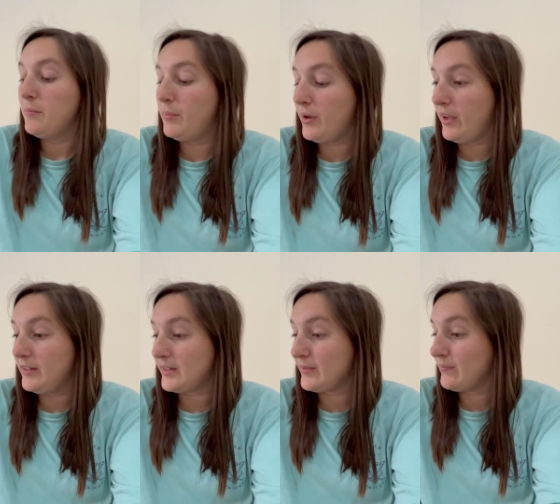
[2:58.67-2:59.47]

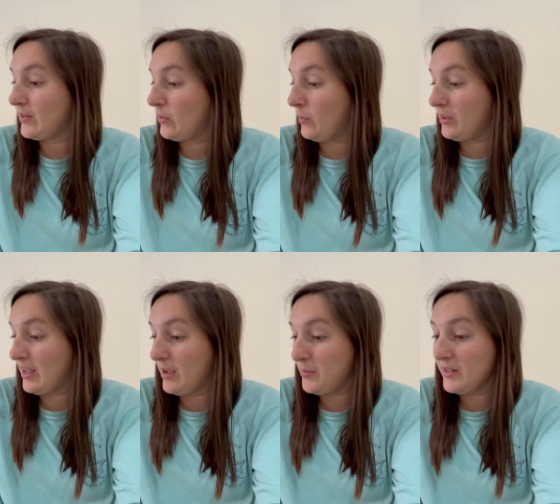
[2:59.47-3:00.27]
But with
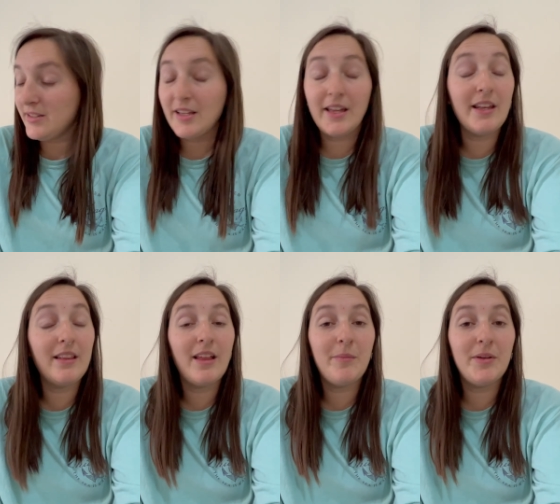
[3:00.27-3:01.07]
that being said,
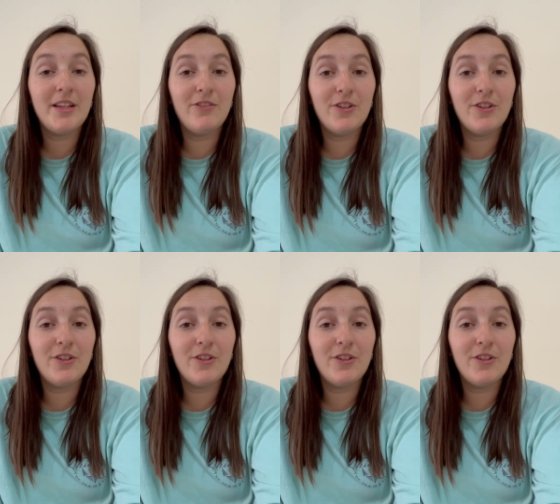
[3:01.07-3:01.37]
let me give you